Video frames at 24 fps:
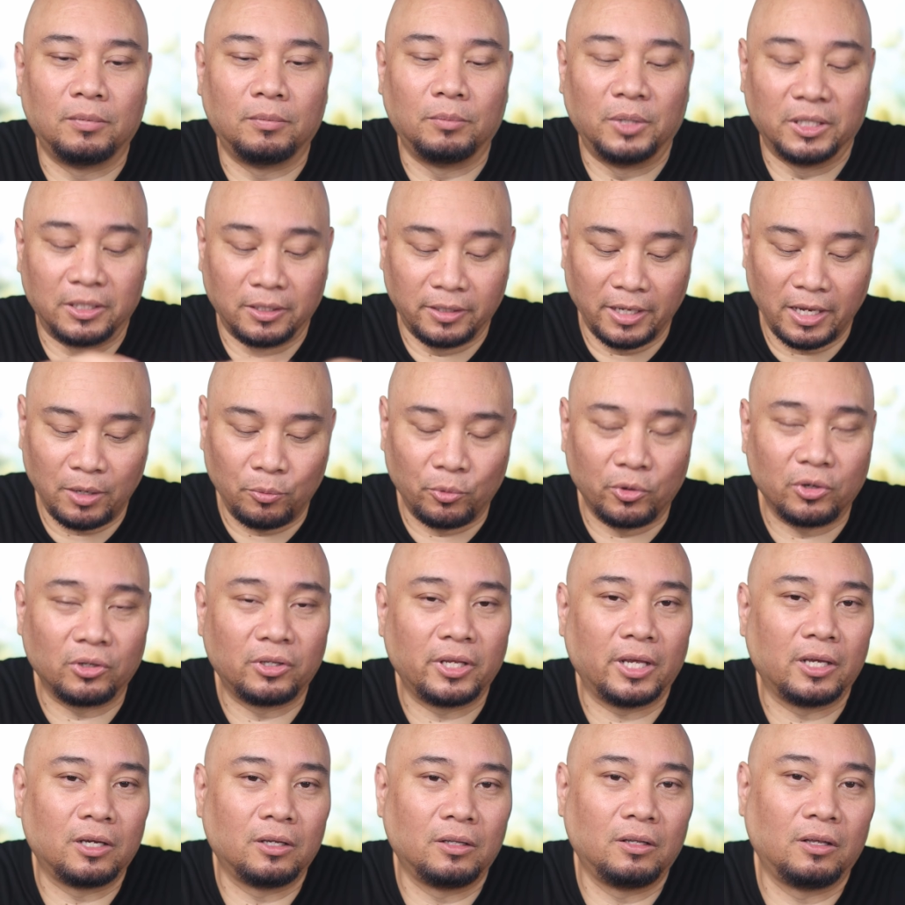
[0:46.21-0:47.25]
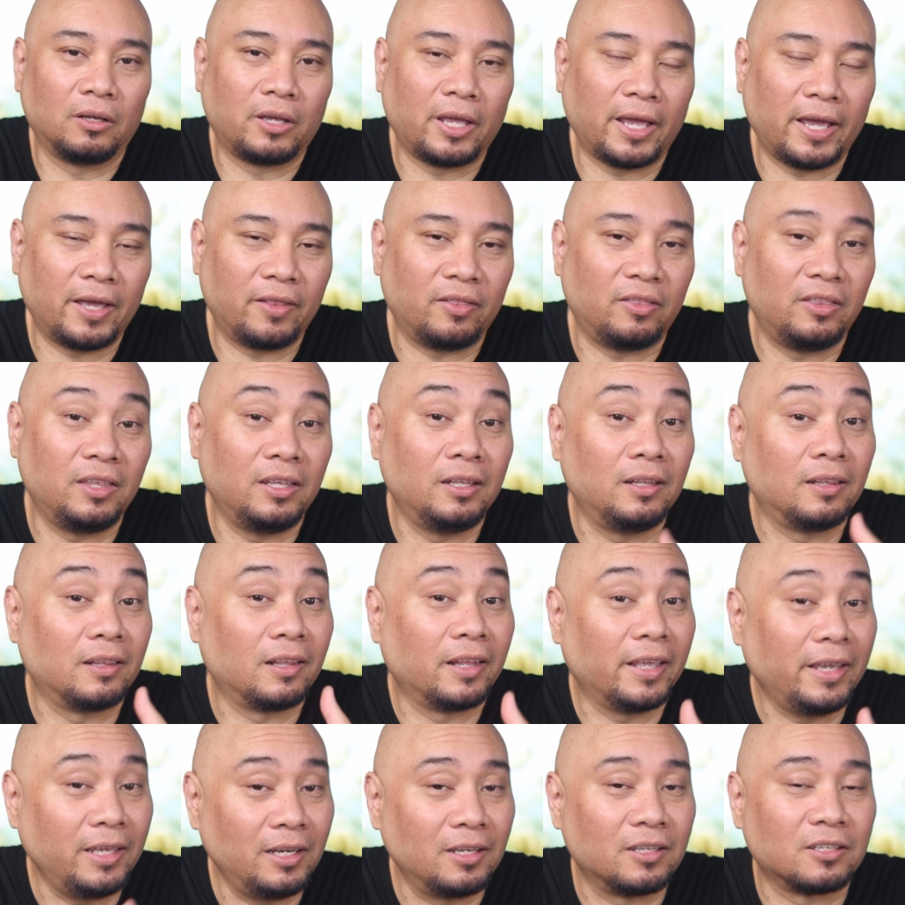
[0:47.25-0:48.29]
But today we're going to take a look at the
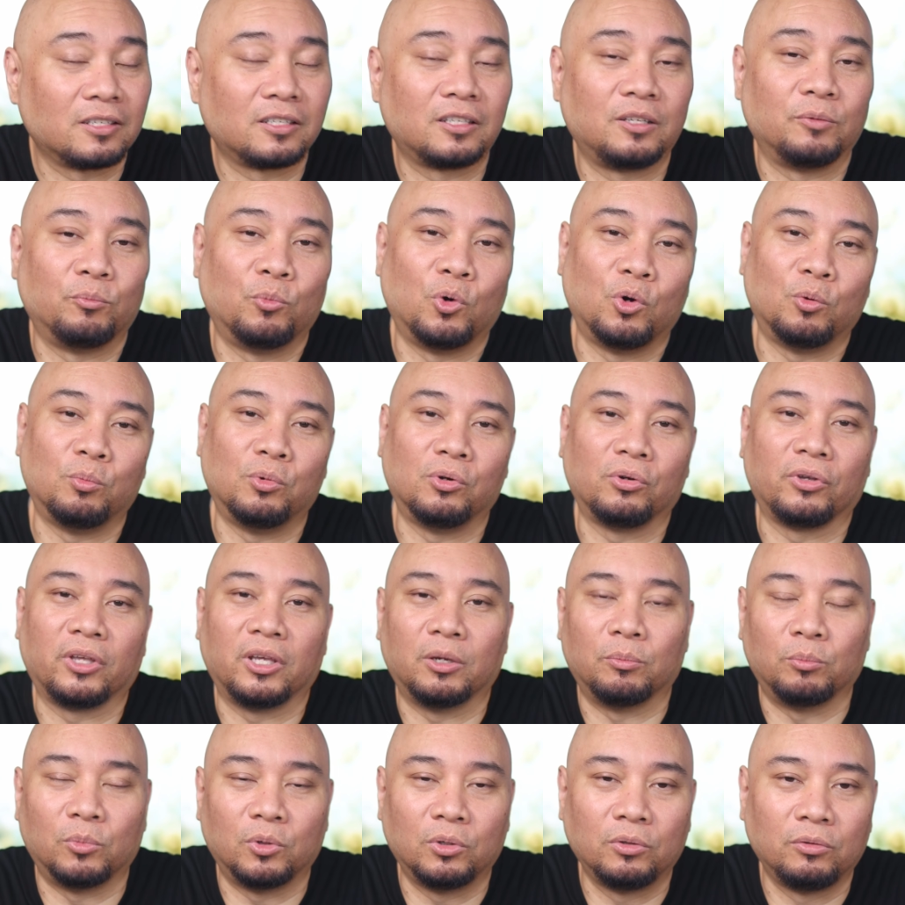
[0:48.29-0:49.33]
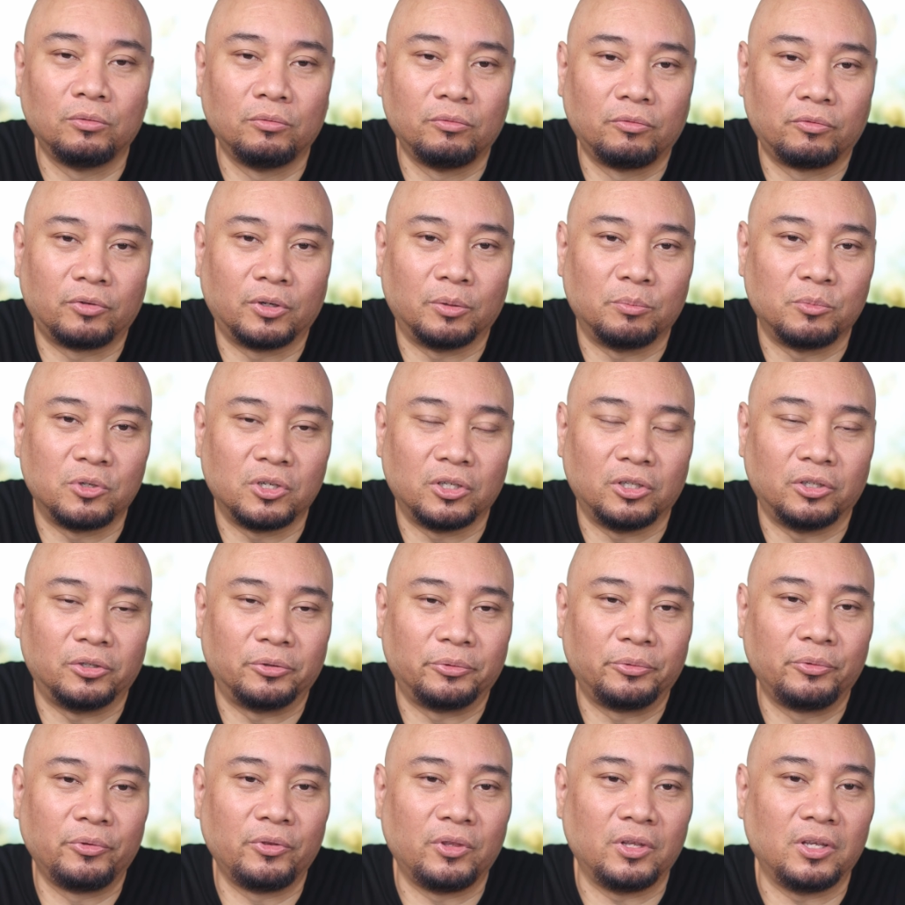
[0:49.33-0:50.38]
latest mobile gimbal from
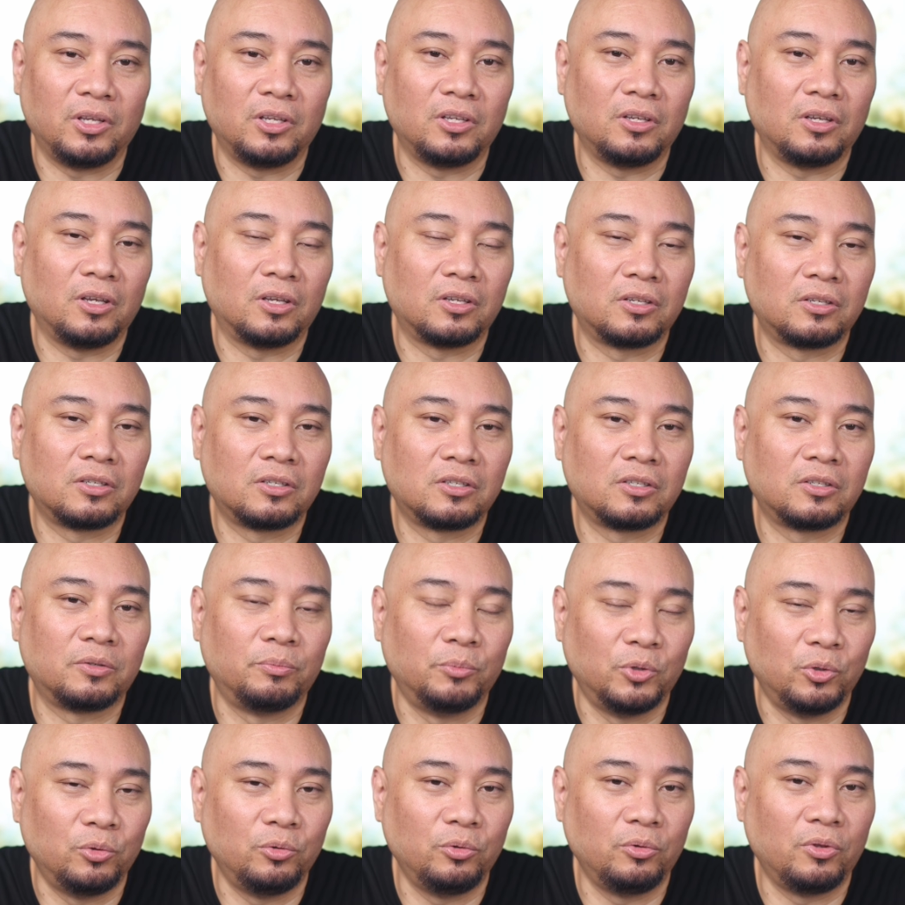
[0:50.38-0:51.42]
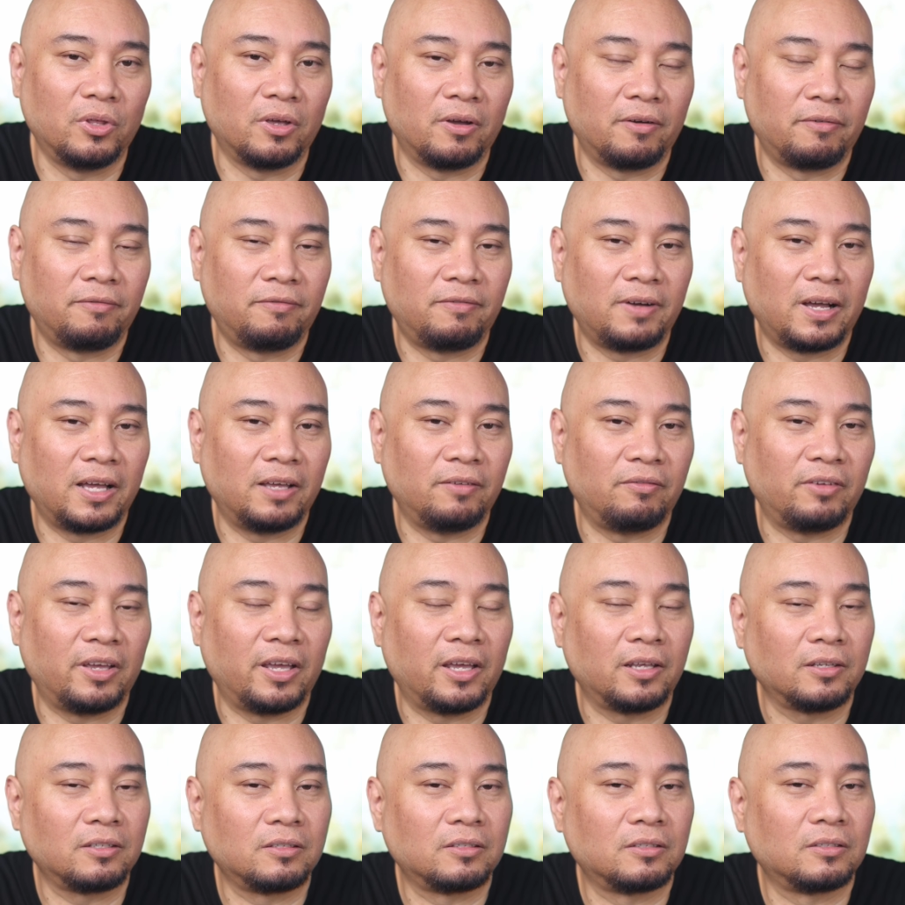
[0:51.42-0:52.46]
ZHIYUN, the Smooth
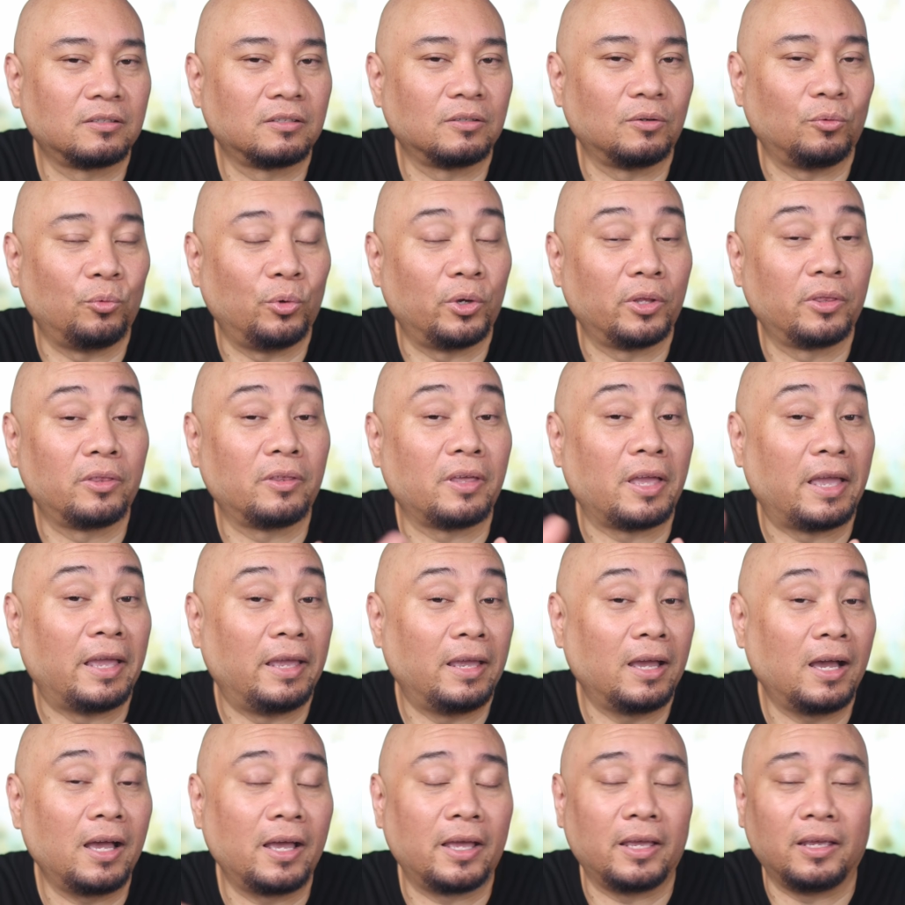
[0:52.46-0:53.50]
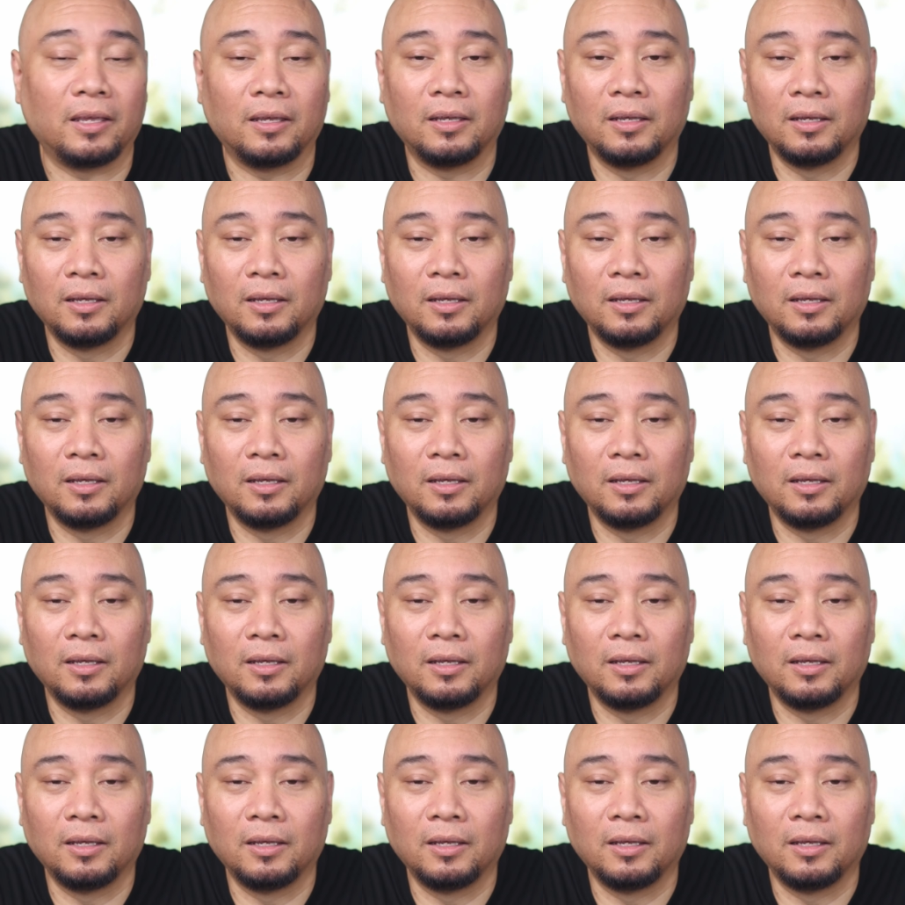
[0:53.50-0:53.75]
5S with AI.